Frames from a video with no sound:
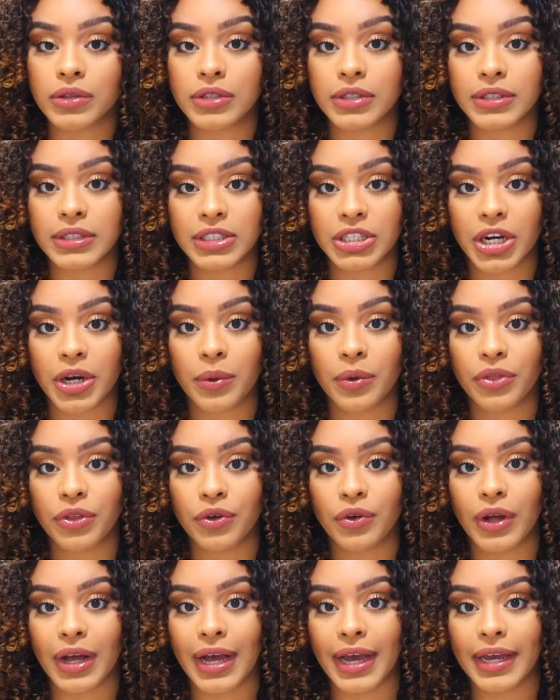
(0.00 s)
to share with
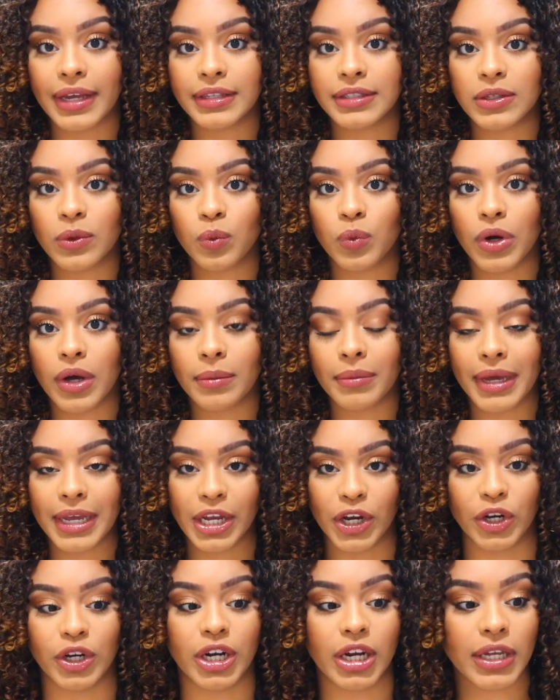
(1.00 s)
you guys what my
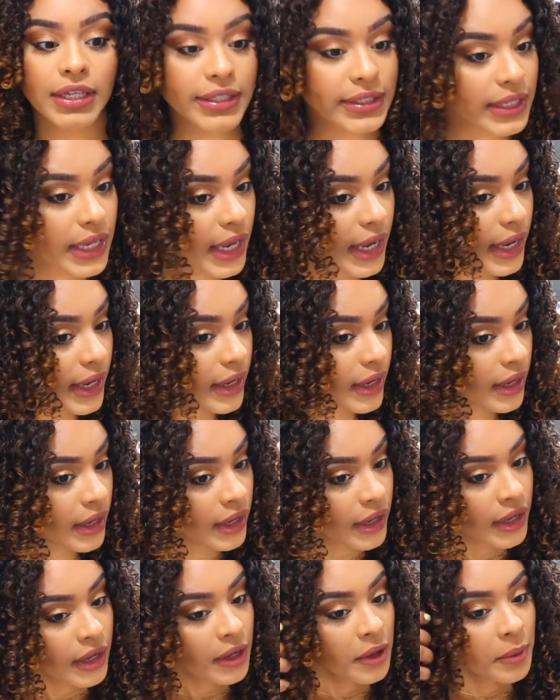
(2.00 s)
hair looks like.
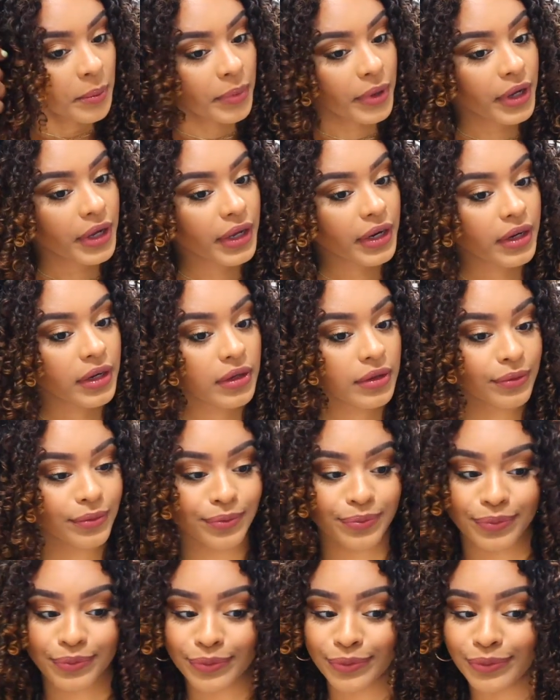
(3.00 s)
But
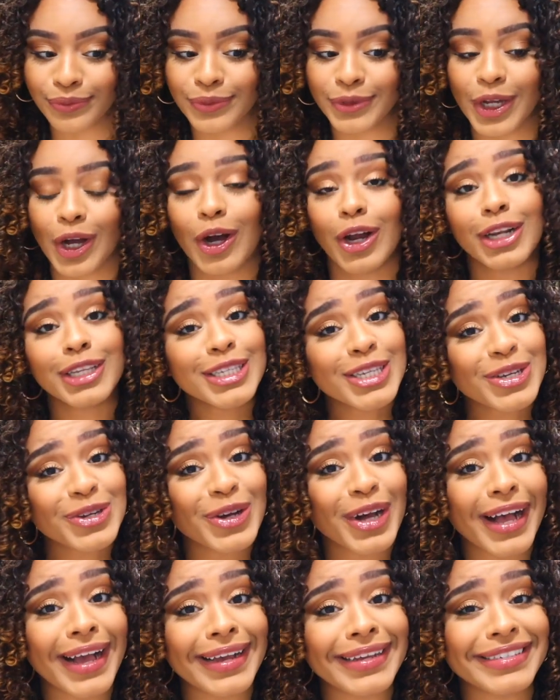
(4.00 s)
honestly, you
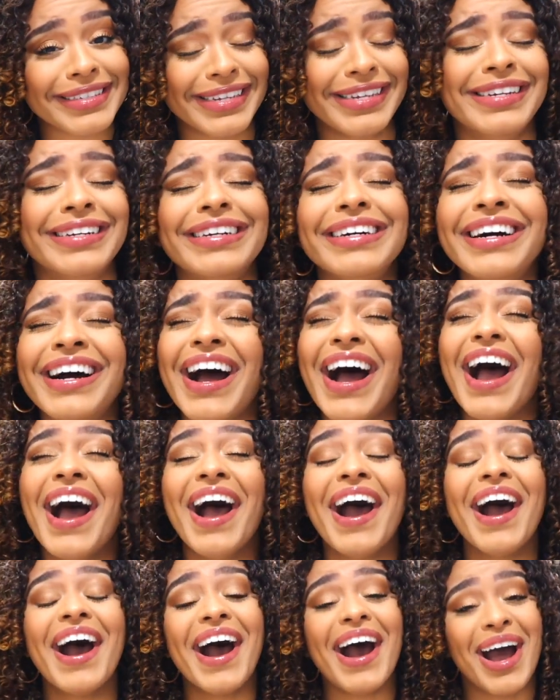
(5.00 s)
guys,
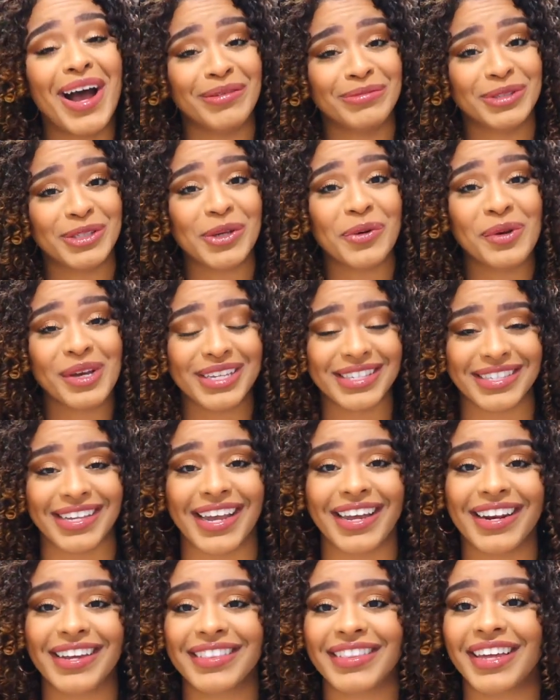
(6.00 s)
I'm so
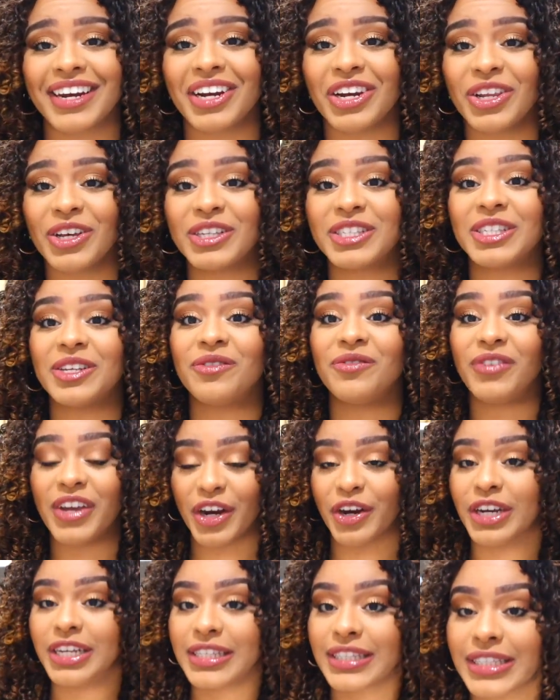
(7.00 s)
excited that it looks
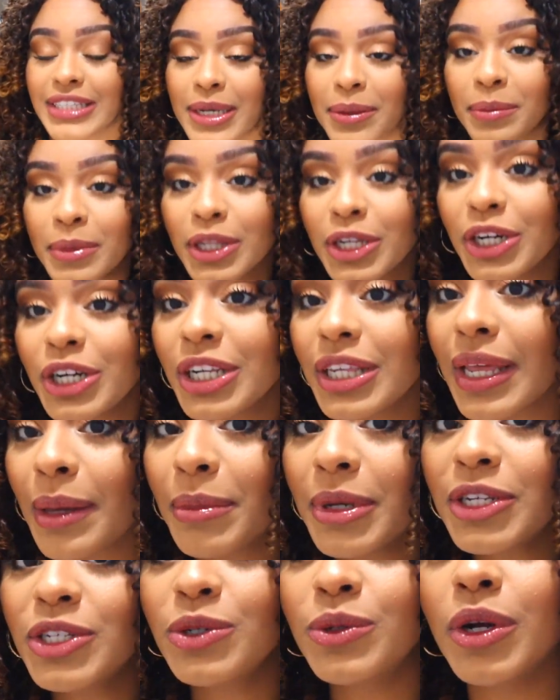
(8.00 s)
very similar. Let
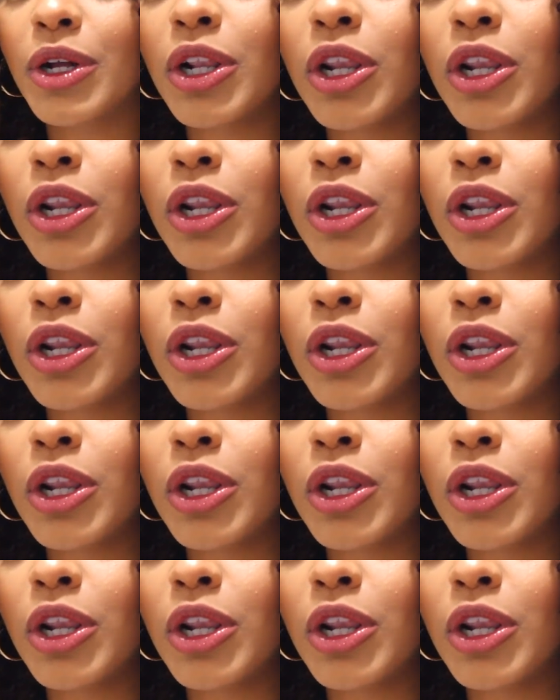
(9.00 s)
me do a